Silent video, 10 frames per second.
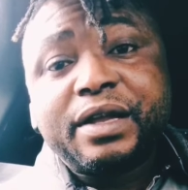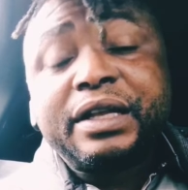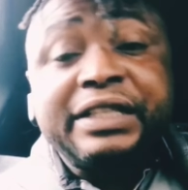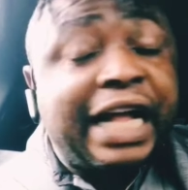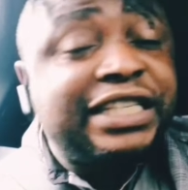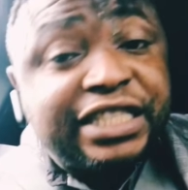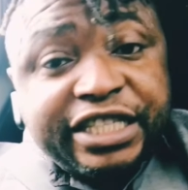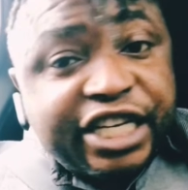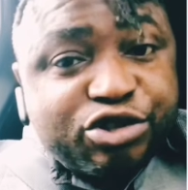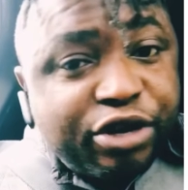That is the
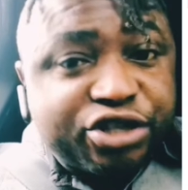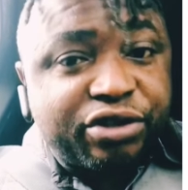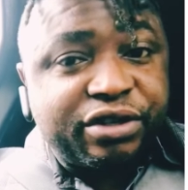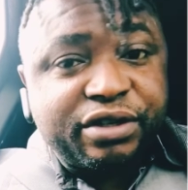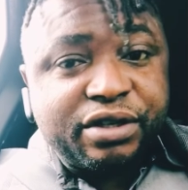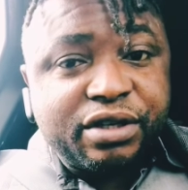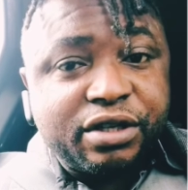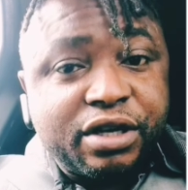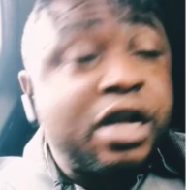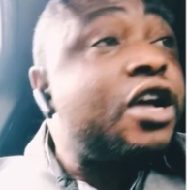situation.
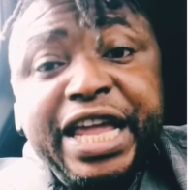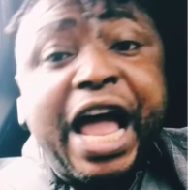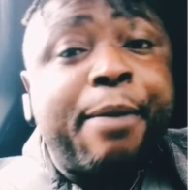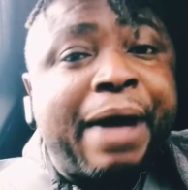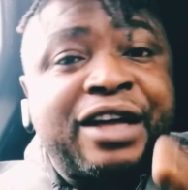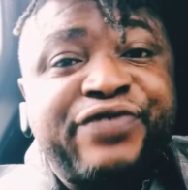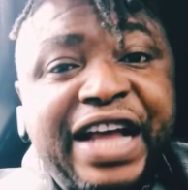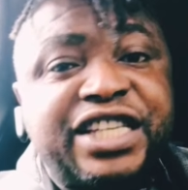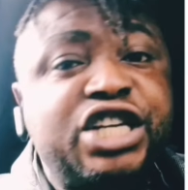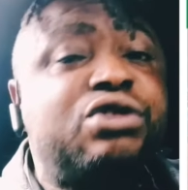I'm
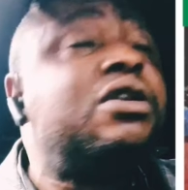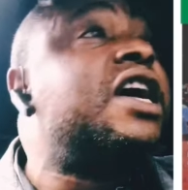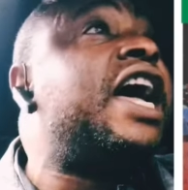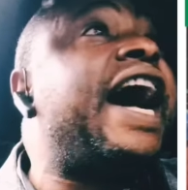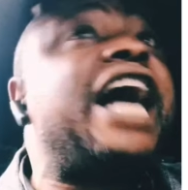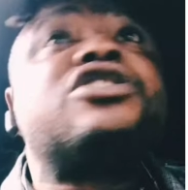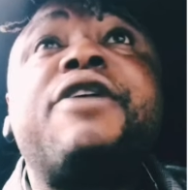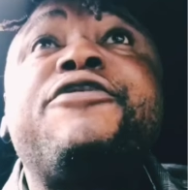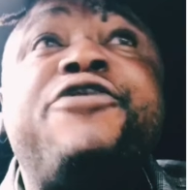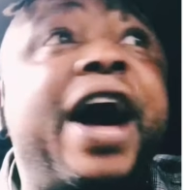advising you, as you're
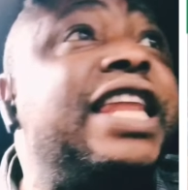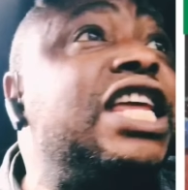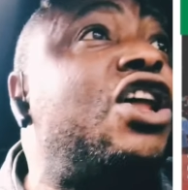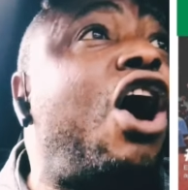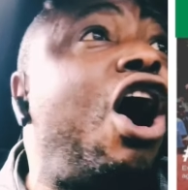finding all